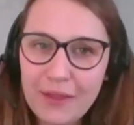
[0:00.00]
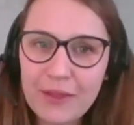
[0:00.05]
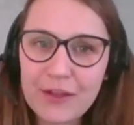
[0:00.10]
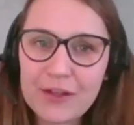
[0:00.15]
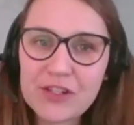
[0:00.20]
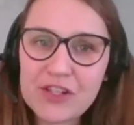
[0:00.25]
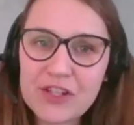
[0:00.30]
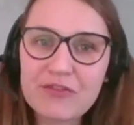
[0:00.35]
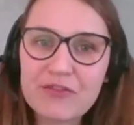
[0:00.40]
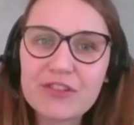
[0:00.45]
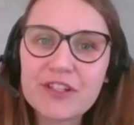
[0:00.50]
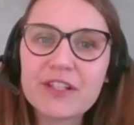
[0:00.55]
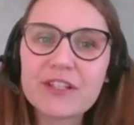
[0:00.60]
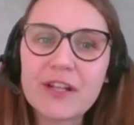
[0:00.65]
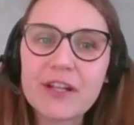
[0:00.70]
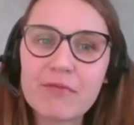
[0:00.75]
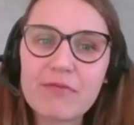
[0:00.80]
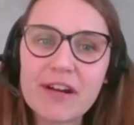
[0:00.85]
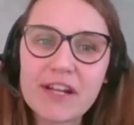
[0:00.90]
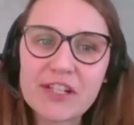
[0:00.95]
shifting
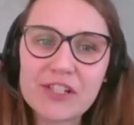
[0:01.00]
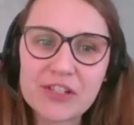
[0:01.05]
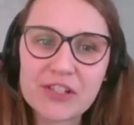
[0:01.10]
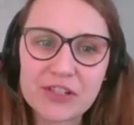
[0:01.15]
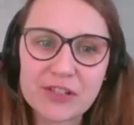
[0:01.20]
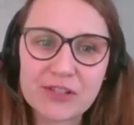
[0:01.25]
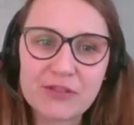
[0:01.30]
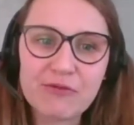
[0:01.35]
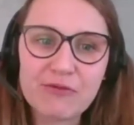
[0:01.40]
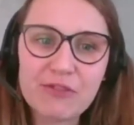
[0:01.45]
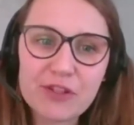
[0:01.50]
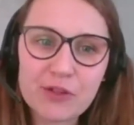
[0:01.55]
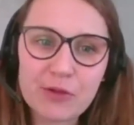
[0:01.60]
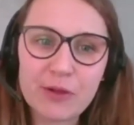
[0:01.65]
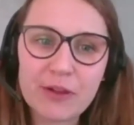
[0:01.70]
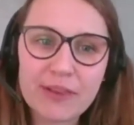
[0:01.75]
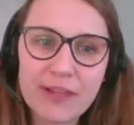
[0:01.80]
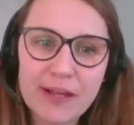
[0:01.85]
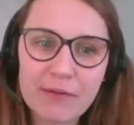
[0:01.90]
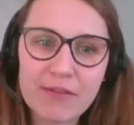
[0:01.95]
narrations,
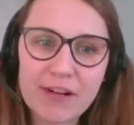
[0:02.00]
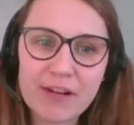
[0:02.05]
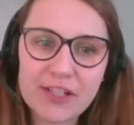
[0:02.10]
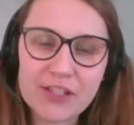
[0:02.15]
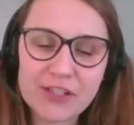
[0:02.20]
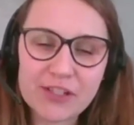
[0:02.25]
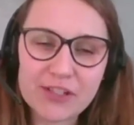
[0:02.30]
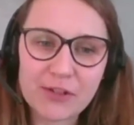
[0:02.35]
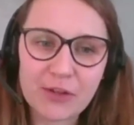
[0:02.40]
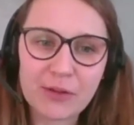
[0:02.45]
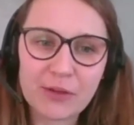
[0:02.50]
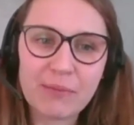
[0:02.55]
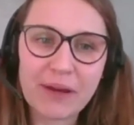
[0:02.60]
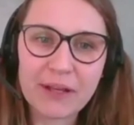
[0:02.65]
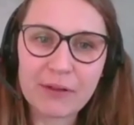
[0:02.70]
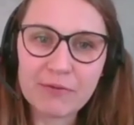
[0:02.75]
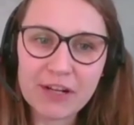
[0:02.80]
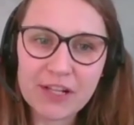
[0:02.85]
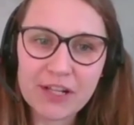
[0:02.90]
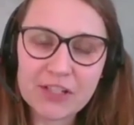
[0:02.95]
visual narrations on
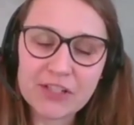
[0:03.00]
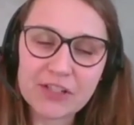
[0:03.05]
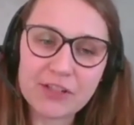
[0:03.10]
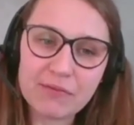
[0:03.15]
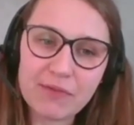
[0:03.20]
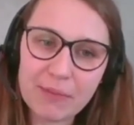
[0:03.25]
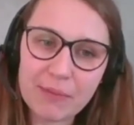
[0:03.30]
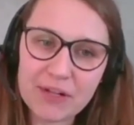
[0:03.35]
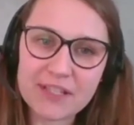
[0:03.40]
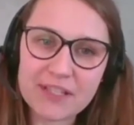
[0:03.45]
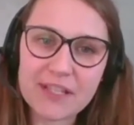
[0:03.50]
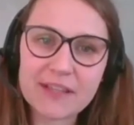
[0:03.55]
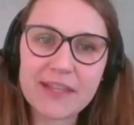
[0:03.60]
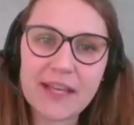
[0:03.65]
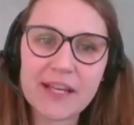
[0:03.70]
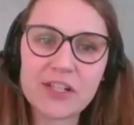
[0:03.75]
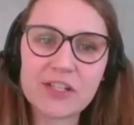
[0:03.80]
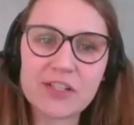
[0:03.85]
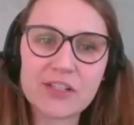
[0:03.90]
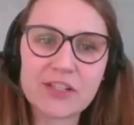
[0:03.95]
migration
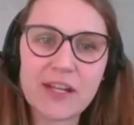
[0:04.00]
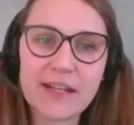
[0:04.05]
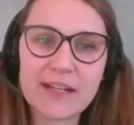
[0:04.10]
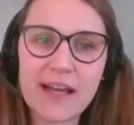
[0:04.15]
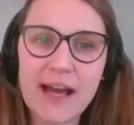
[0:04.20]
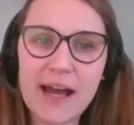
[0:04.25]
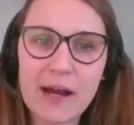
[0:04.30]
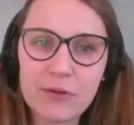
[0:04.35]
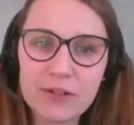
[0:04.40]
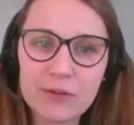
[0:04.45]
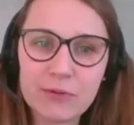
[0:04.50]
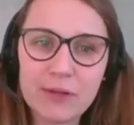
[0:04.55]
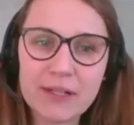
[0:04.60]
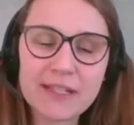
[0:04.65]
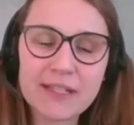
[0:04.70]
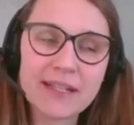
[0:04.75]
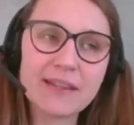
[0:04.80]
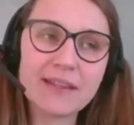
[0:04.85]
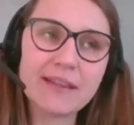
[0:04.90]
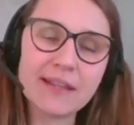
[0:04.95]
representation and how it
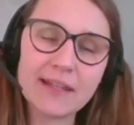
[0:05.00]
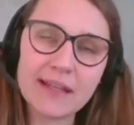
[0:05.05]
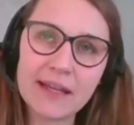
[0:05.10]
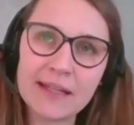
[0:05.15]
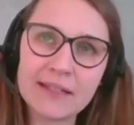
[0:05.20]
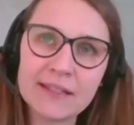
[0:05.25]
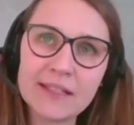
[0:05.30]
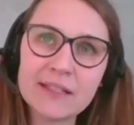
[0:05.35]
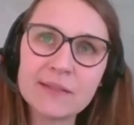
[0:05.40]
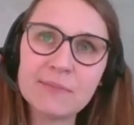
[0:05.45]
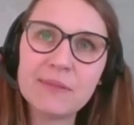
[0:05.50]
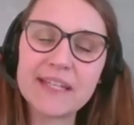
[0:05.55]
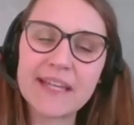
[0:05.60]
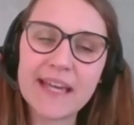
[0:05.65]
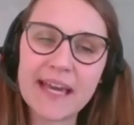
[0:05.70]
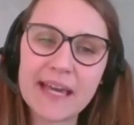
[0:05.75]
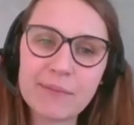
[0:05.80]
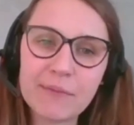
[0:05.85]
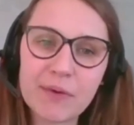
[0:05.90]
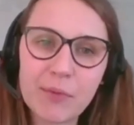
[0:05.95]
went, and it
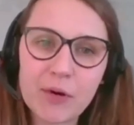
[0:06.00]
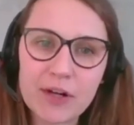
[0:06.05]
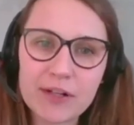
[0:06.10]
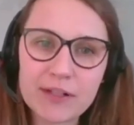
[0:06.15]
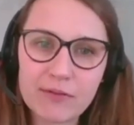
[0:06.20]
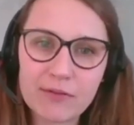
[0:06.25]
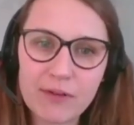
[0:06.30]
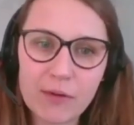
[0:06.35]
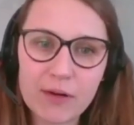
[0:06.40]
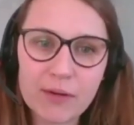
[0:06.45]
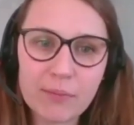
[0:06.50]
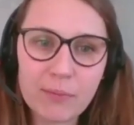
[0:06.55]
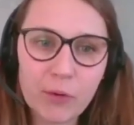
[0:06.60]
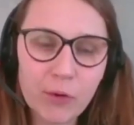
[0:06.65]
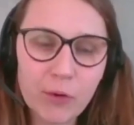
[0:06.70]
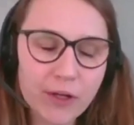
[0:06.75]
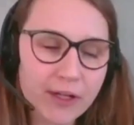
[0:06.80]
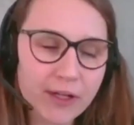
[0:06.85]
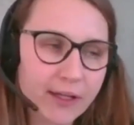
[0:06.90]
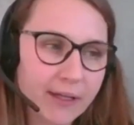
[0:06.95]
became a part of our
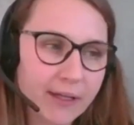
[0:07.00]
book